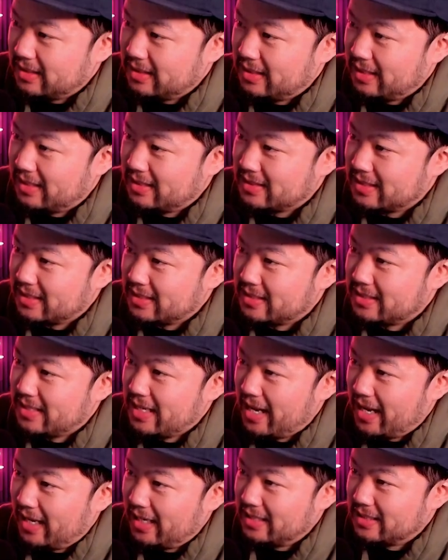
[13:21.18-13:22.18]
And that is a
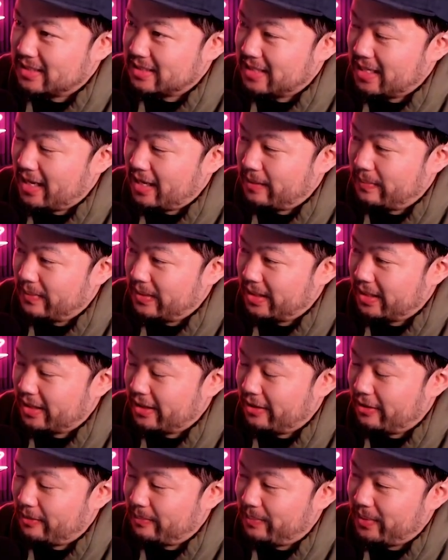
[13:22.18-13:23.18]
sad, sad way to
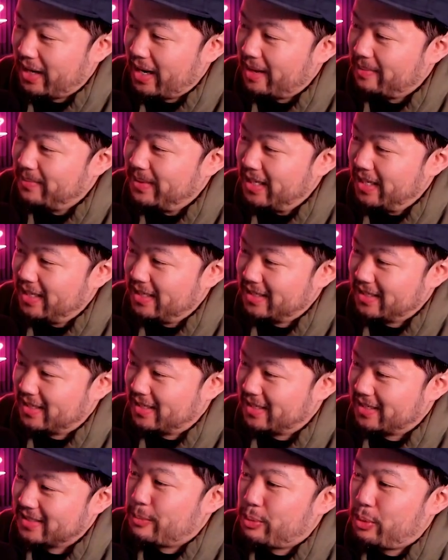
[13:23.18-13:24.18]
go. But I mean,
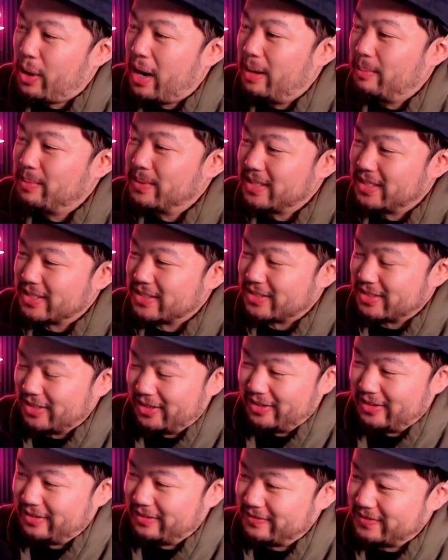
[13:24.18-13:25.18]
probably
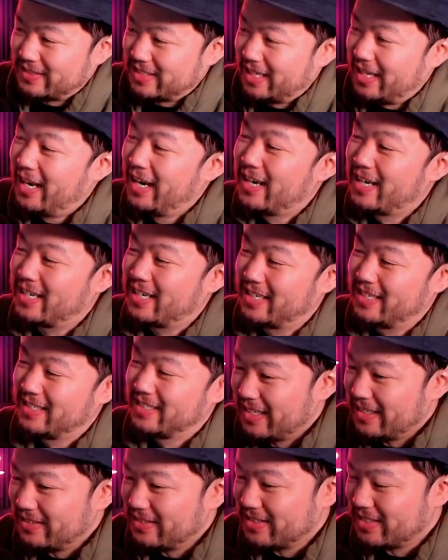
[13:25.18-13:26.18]
deserved.
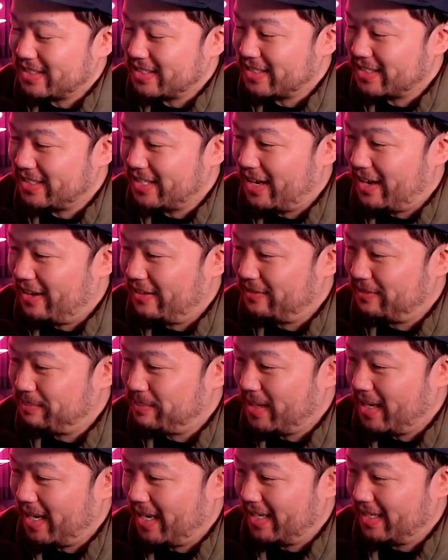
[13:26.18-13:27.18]
It was a soft
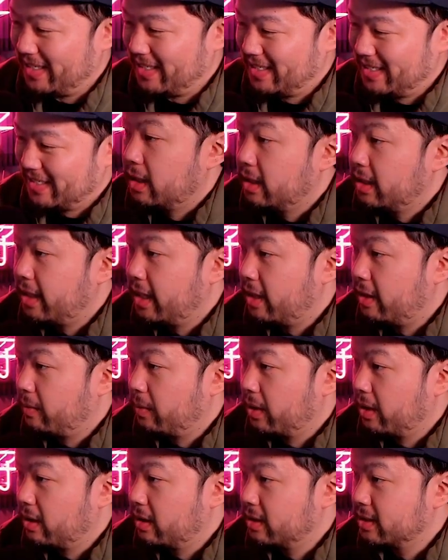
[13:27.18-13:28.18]
pen. And now
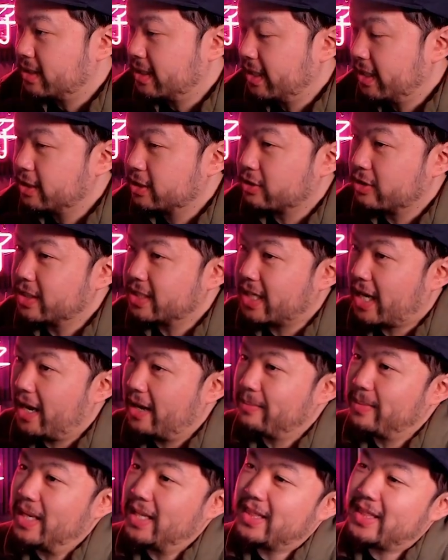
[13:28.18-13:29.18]
we are on to injury
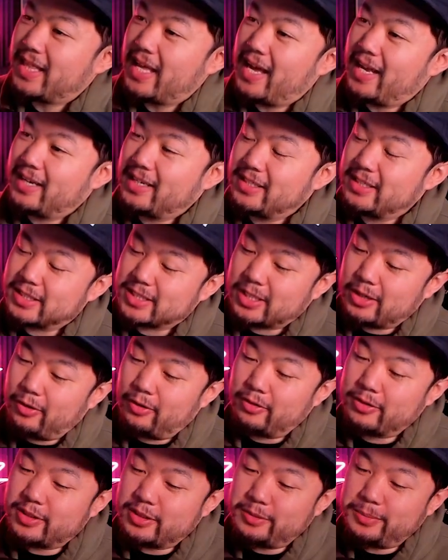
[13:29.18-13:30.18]
time. And that is
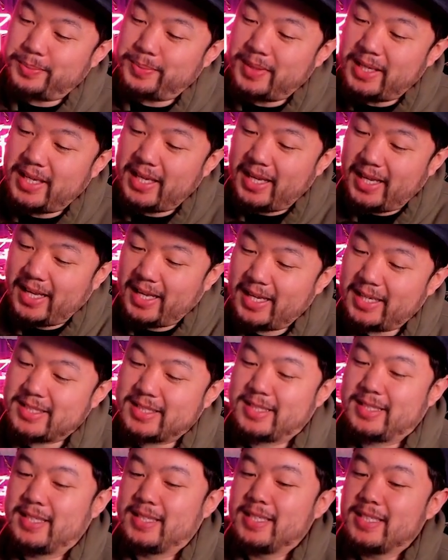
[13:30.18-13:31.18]
going to be it.
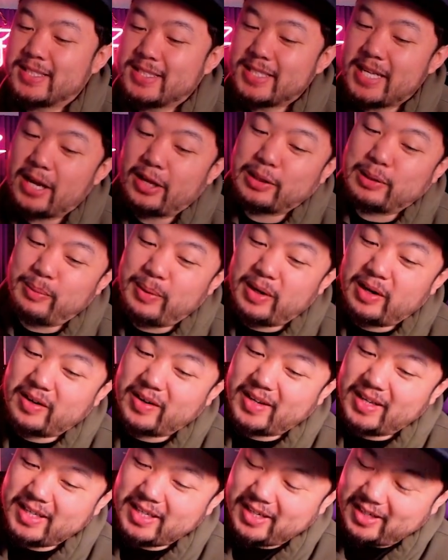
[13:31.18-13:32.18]
The South
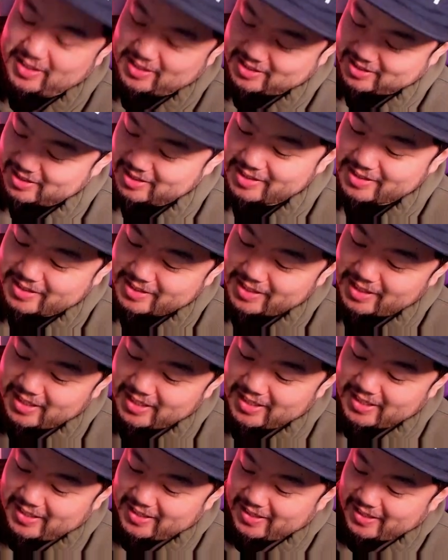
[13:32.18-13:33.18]
American youngsters,
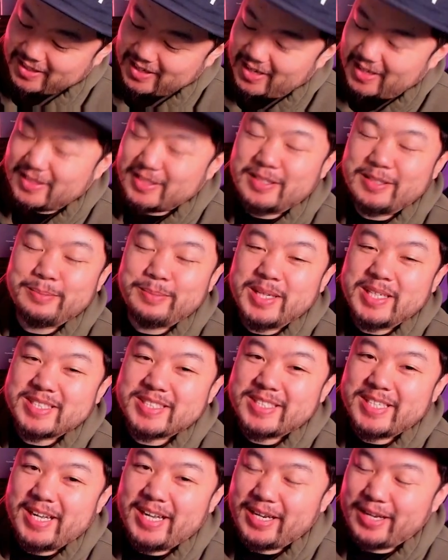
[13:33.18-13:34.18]
not their
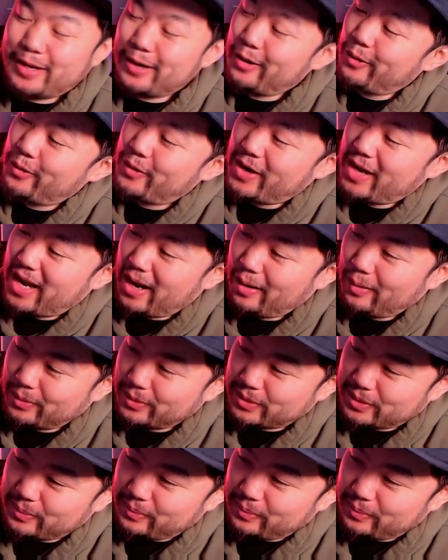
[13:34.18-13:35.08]
best day, going out with a